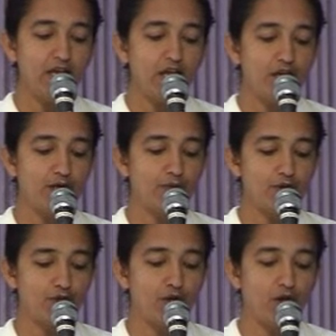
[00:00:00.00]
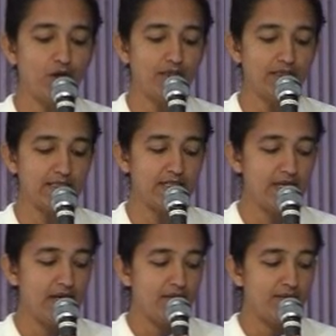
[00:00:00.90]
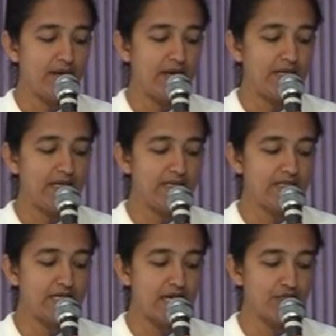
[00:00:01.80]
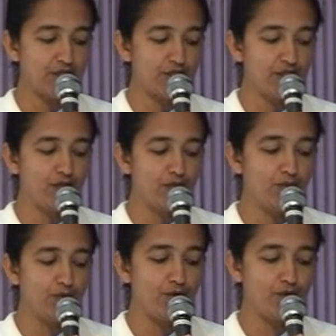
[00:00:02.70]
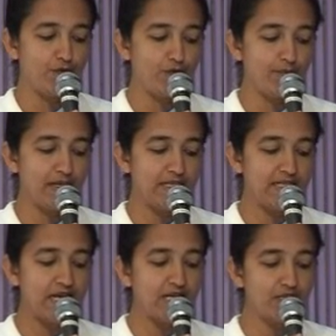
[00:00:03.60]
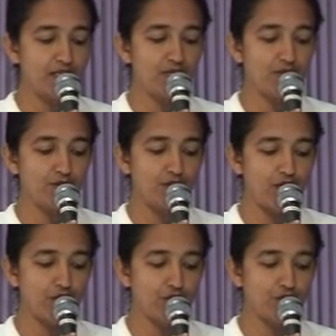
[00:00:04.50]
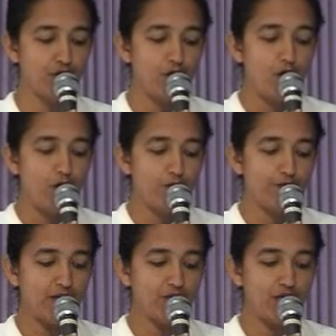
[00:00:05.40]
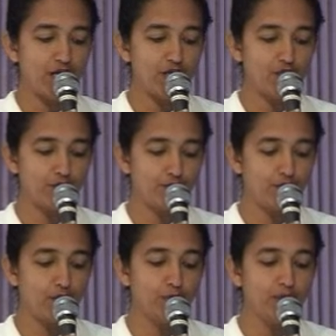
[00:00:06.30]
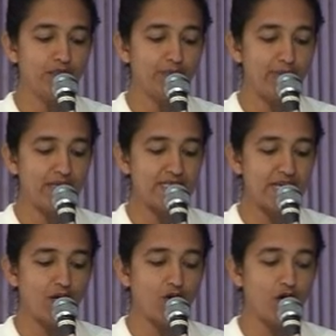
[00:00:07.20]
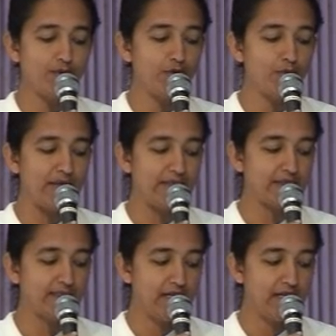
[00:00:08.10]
he was honored by an international award from International Association of Education for World Peace and Commonwealth